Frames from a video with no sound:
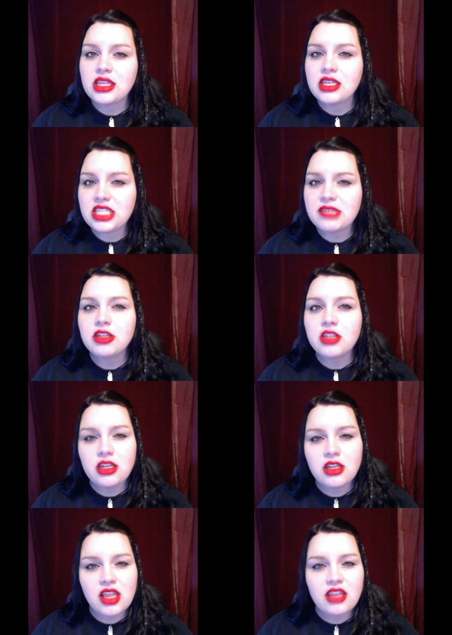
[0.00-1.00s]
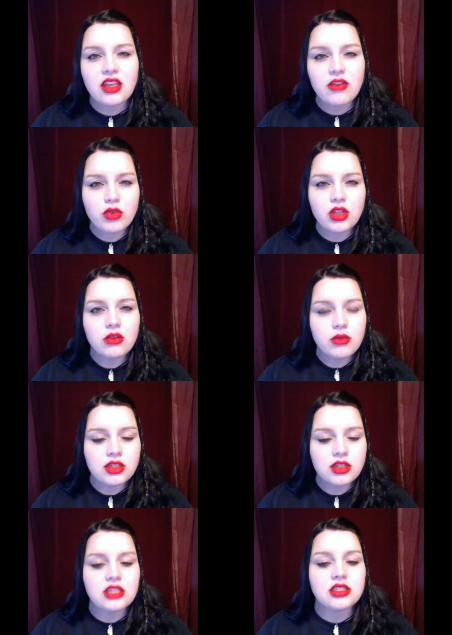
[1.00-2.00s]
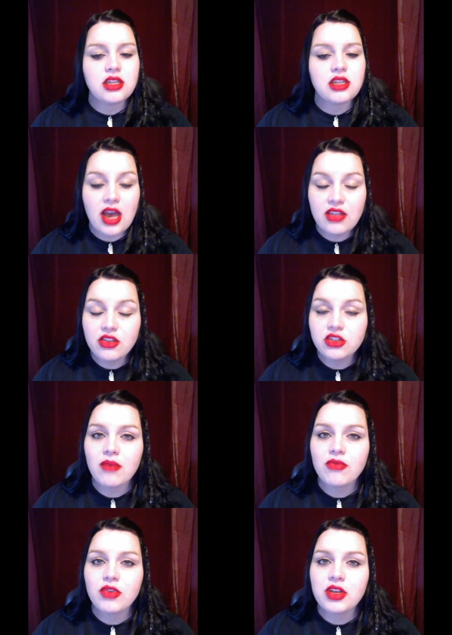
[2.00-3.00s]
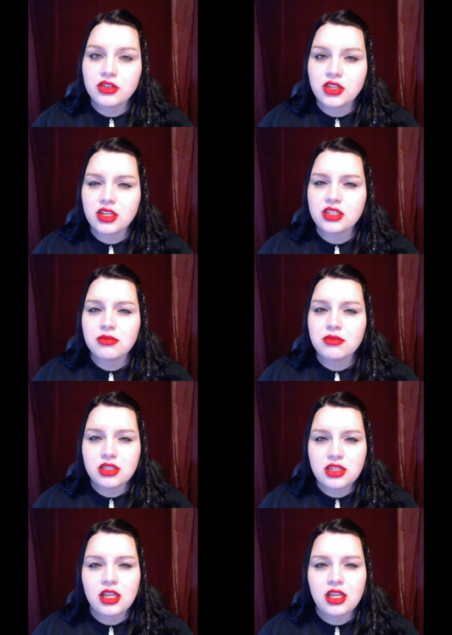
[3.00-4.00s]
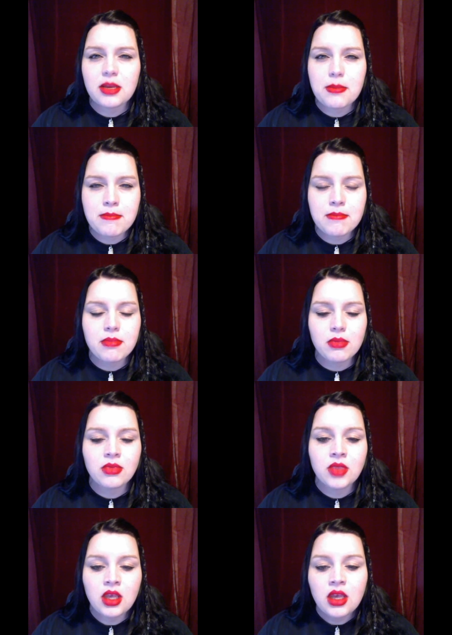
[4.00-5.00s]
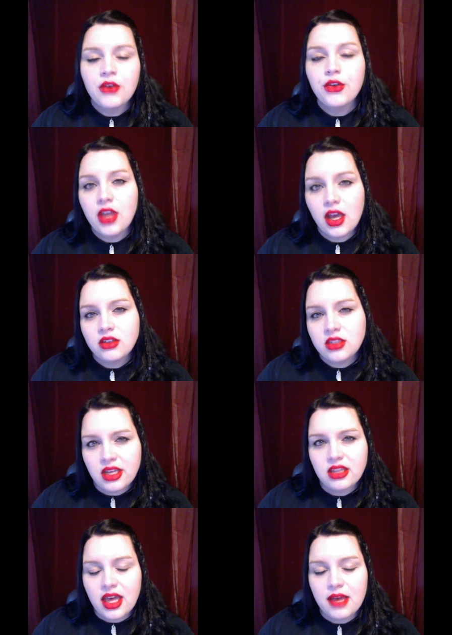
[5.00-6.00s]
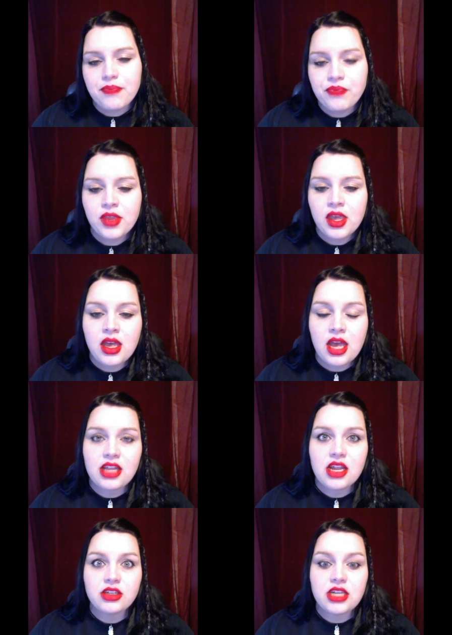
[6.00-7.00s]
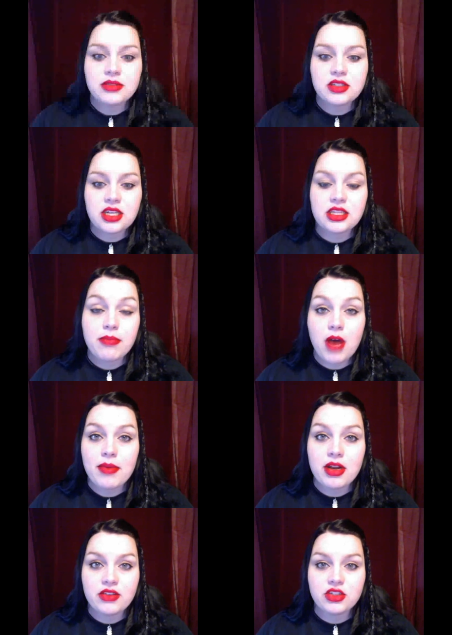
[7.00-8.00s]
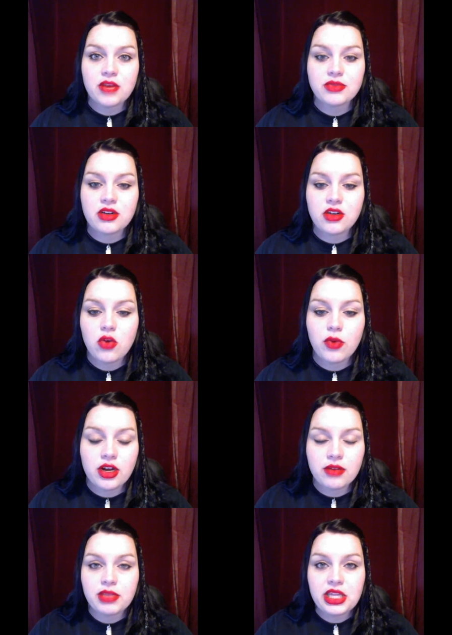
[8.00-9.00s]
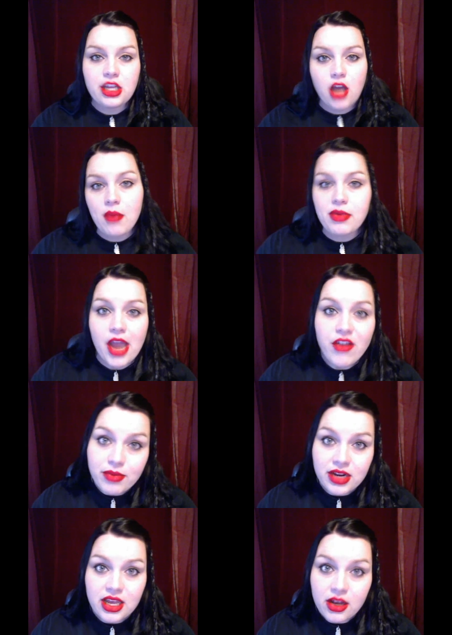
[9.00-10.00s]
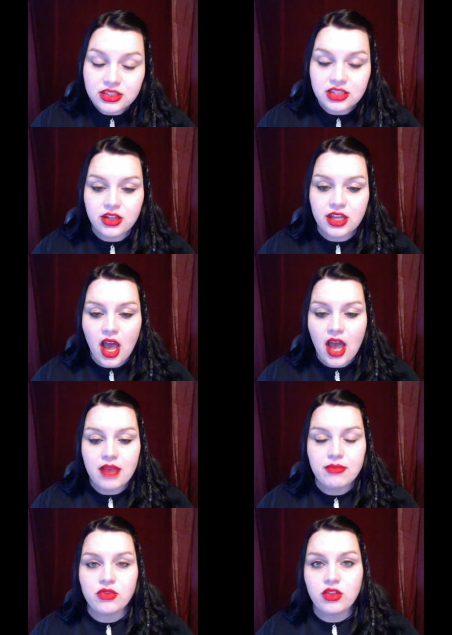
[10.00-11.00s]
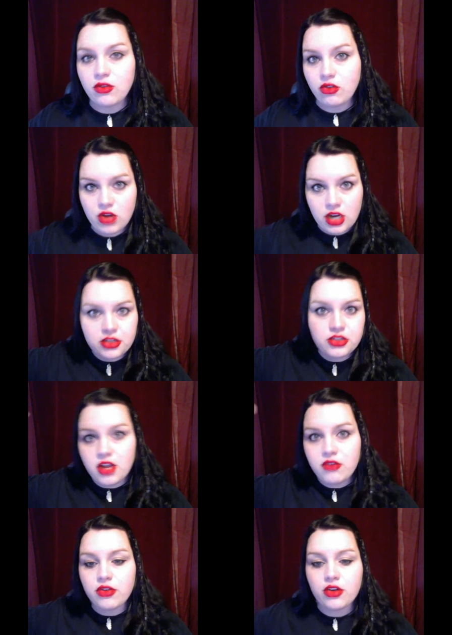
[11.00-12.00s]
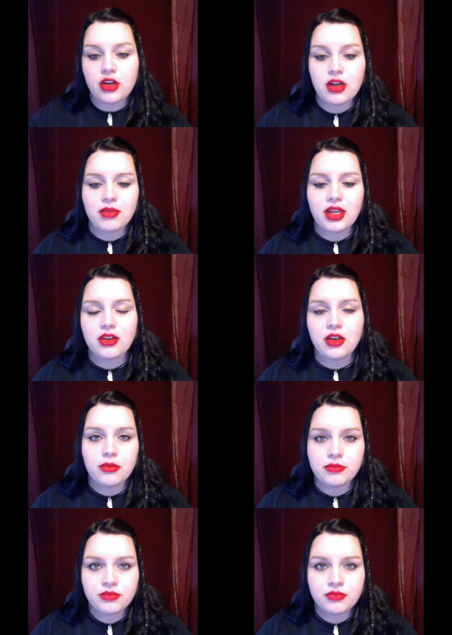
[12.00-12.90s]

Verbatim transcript: They seem like they've really worked at this, and they've had this shop for years. I can see them studying. Yeah, I'll take that. And other times it's like they pop out of these shops out of nowhere, completely copying everybody else, and they're like, I am the greatest ever, and I'm like, no.